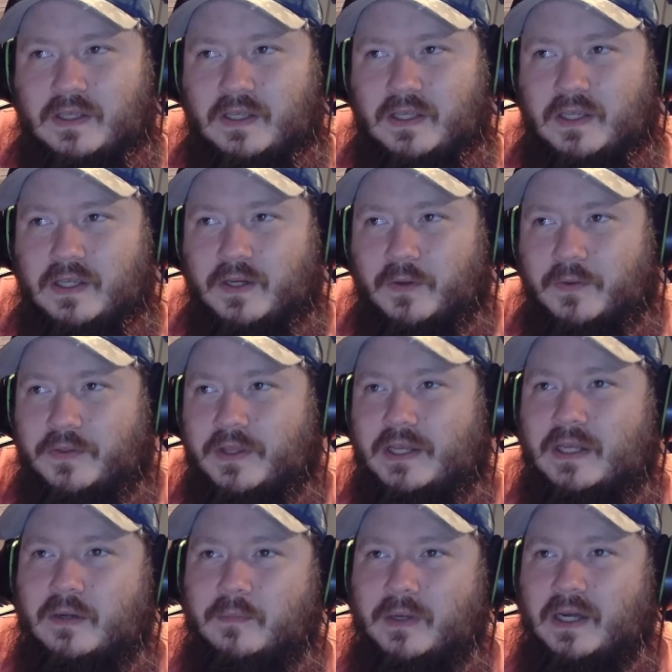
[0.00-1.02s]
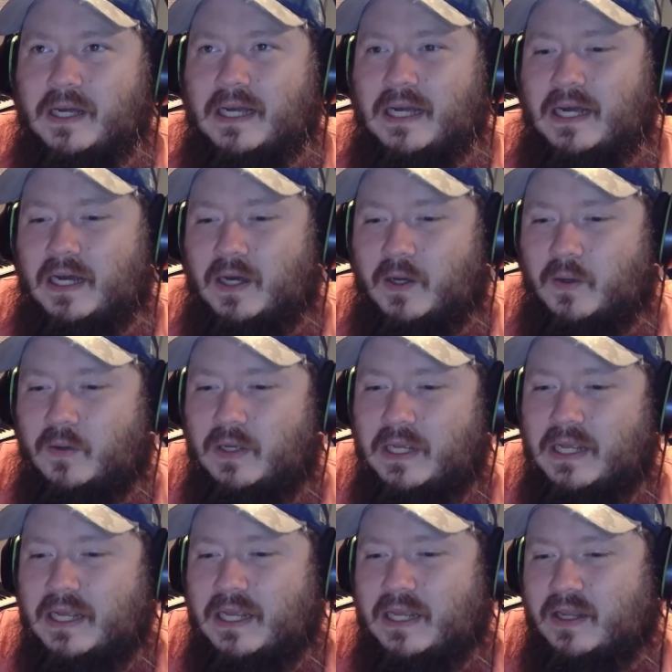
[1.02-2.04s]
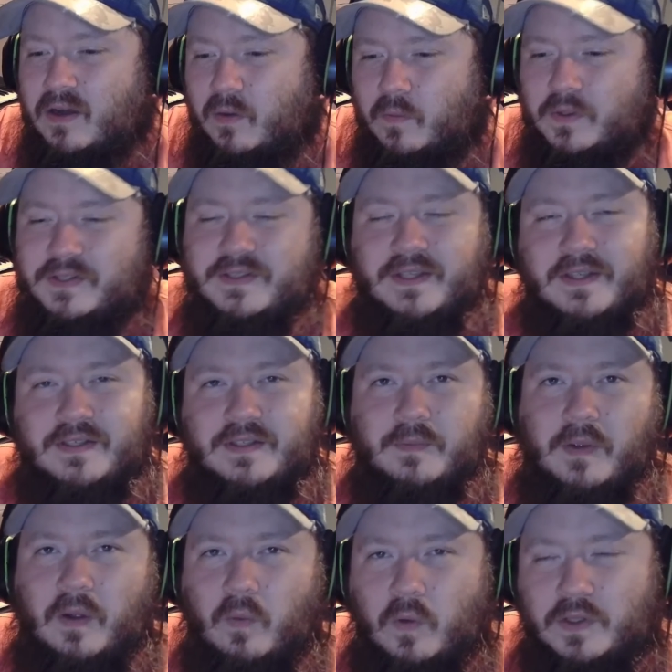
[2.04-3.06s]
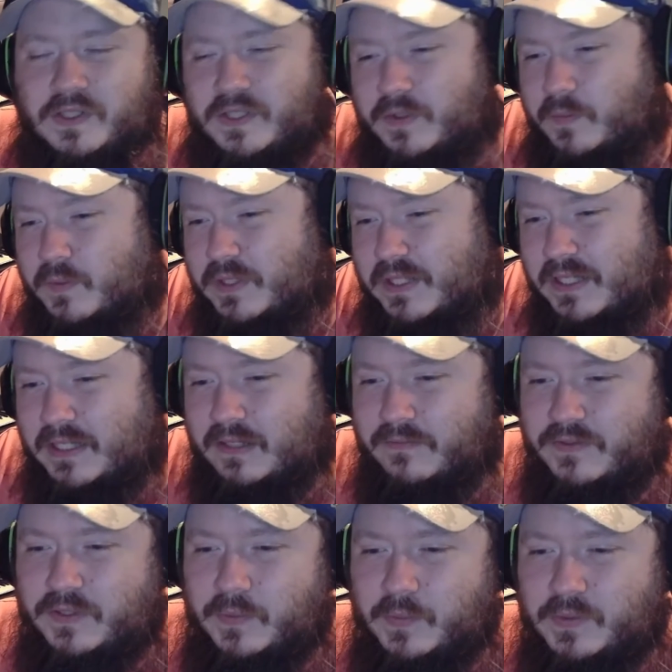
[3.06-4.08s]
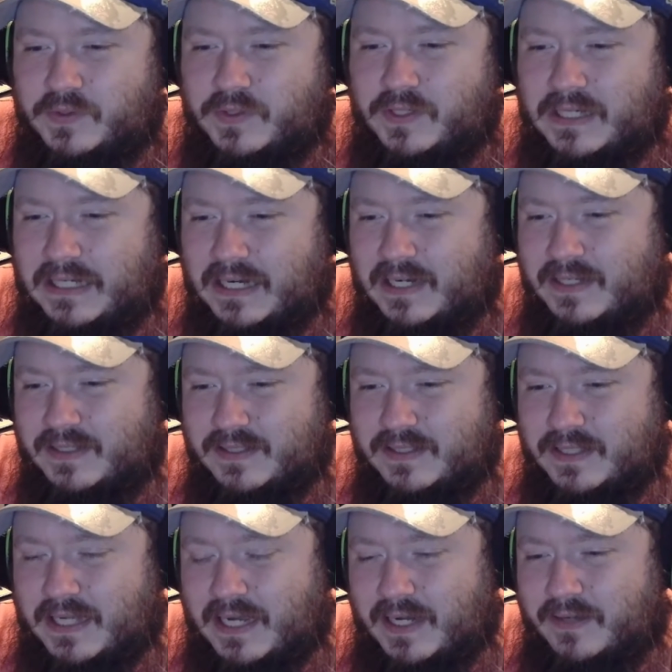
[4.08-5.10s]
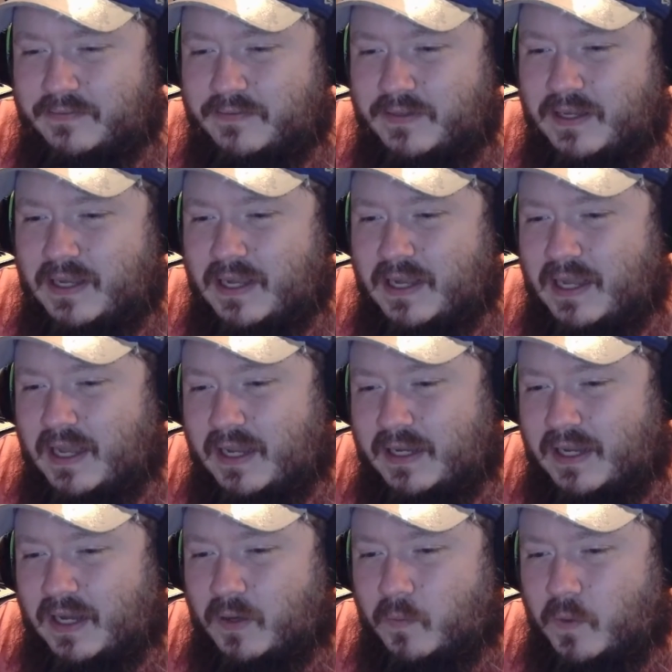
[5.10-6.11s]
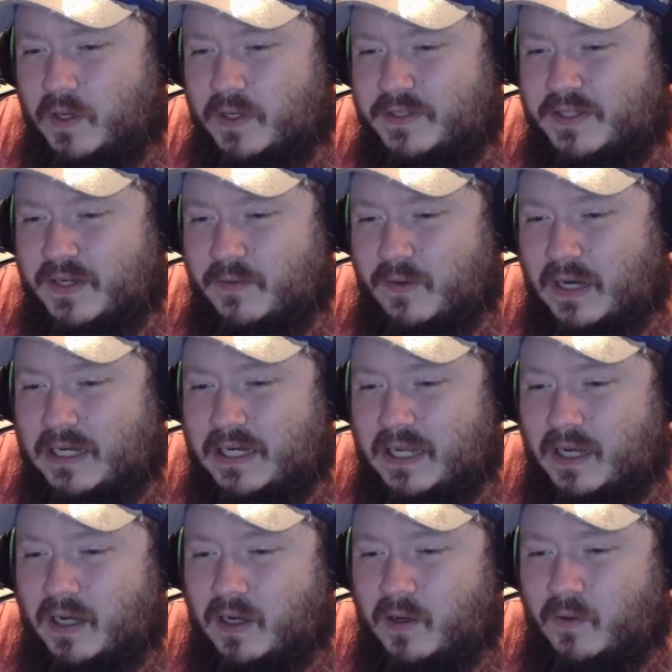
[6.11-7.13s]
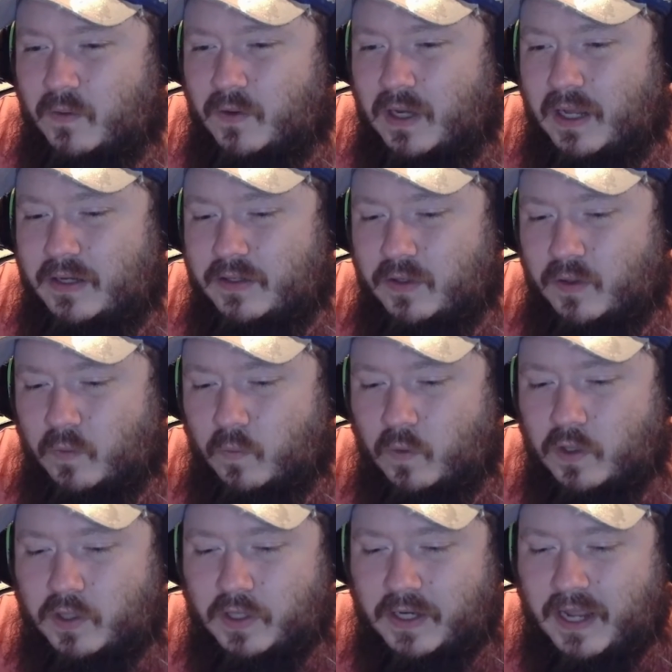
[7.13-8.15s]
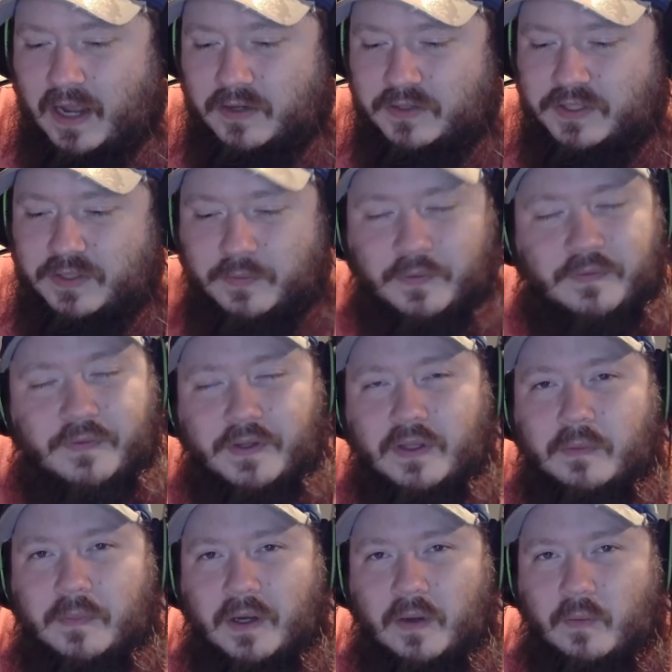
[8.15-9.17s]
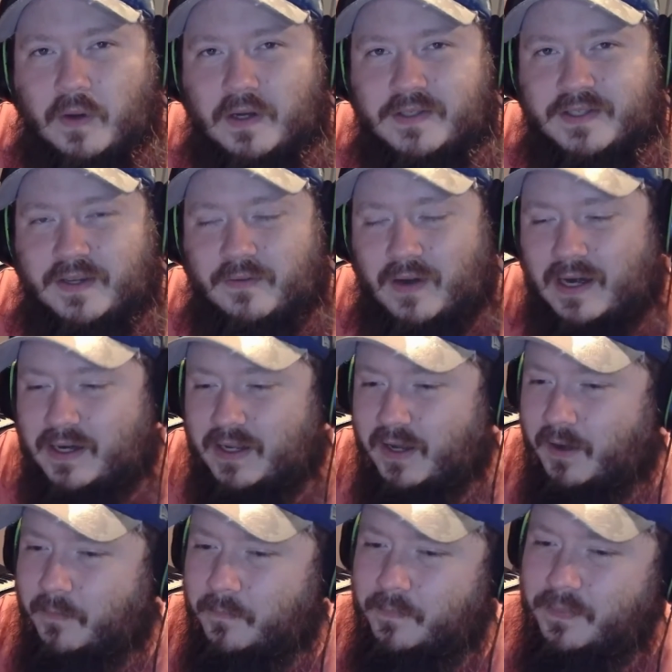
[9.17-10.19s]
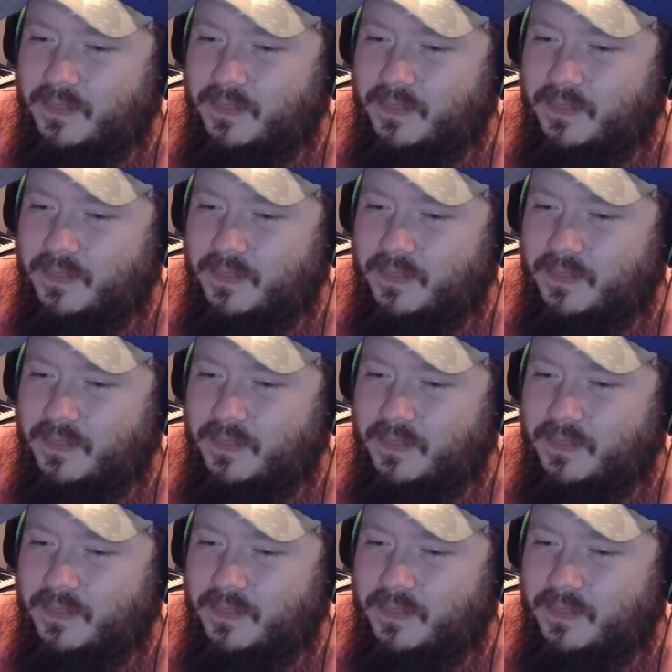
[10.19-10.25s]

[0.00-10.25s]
you know, thinking about how he always thinks about what she would think if she was looking at his life and kind of where he's at right now. And, you know, wondering how she would feel about where he's at right now.